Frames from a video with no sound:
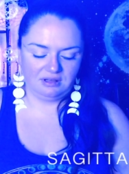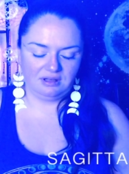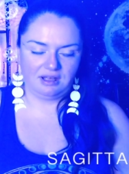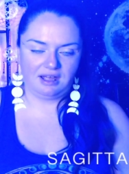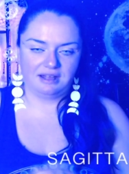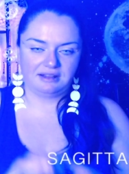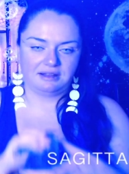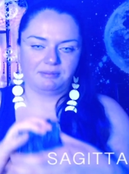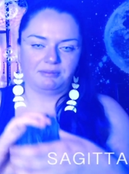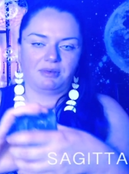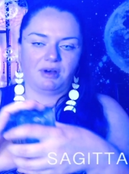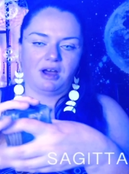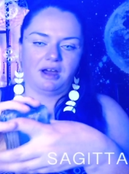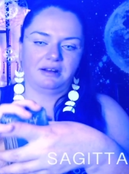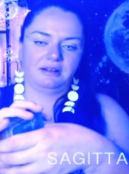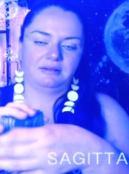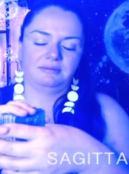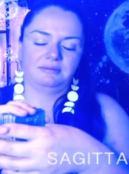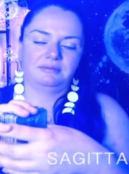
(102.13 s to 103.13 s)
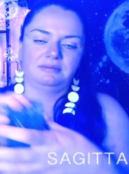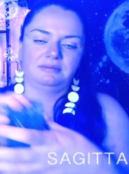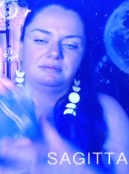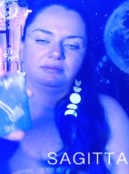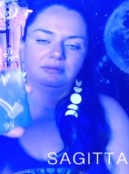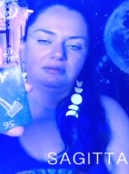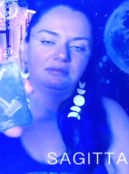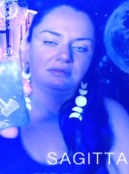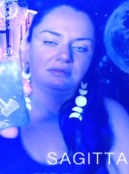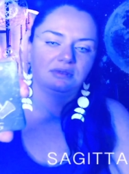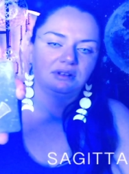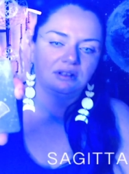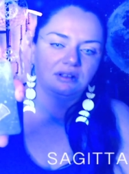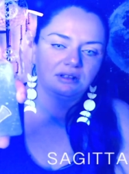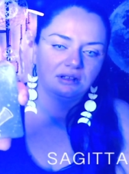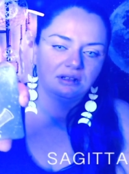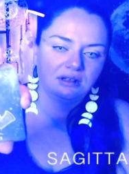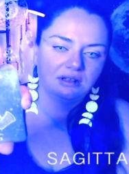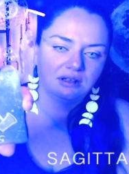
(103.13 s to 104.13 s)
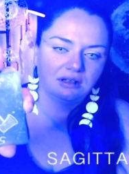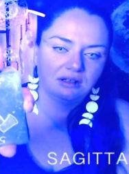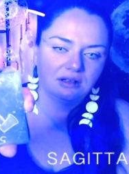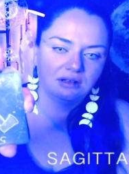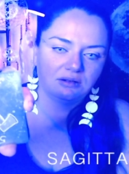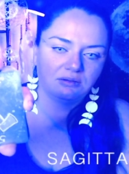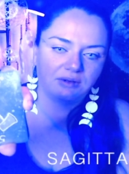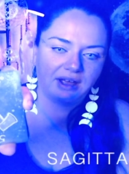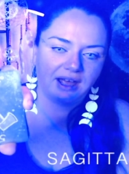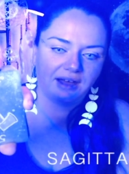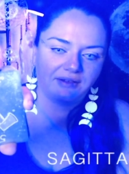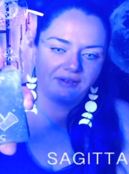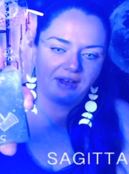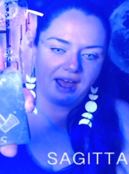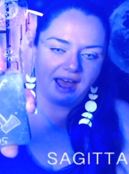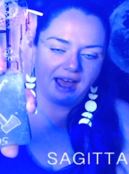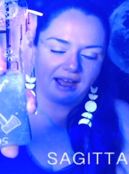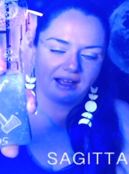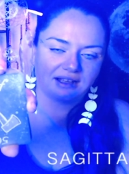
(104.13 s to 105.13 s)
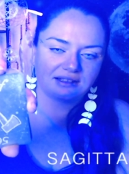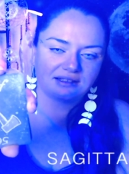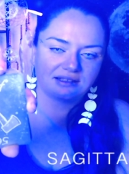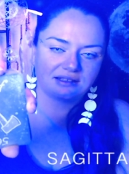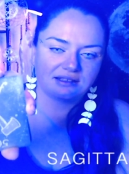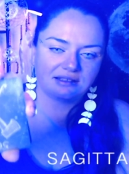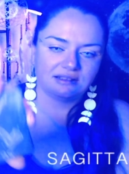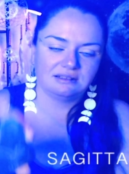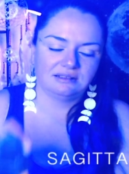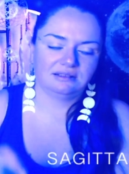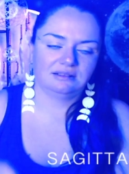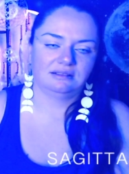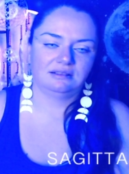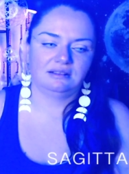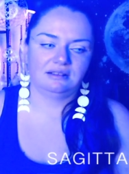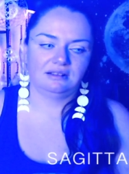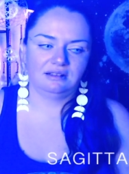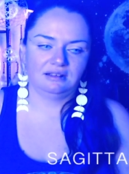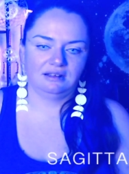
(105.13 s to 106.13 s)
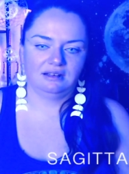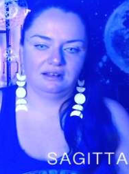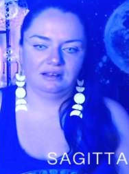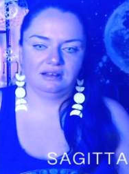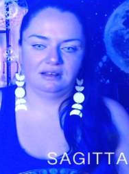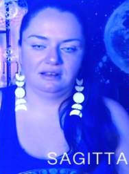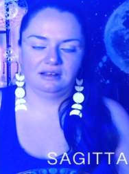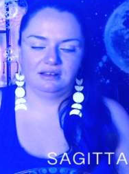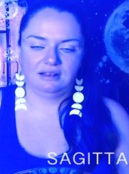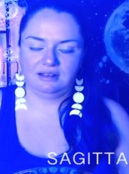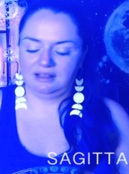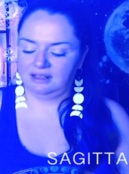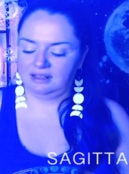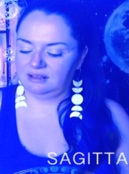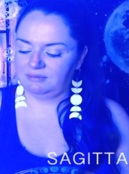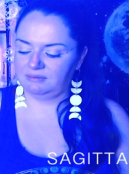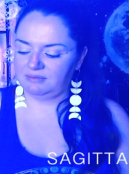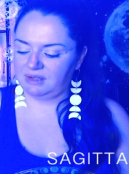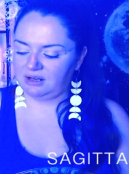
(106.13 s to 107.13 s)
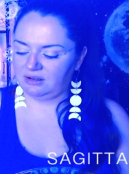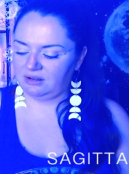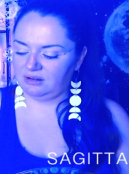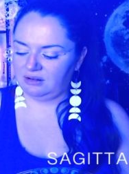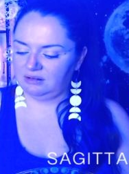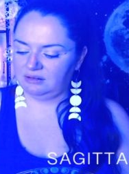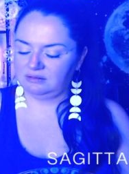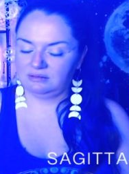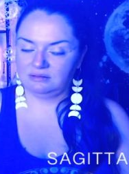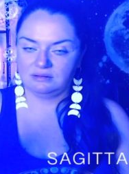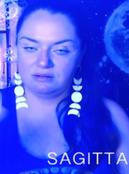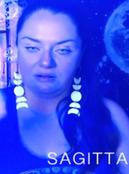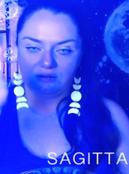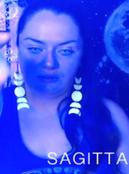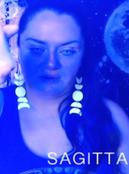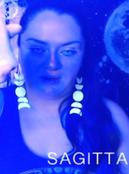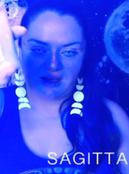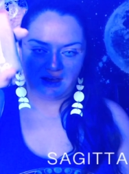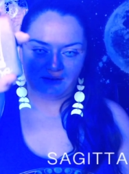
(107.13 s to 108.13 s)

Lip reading: At the bottom, we have Axe. In the middle, we have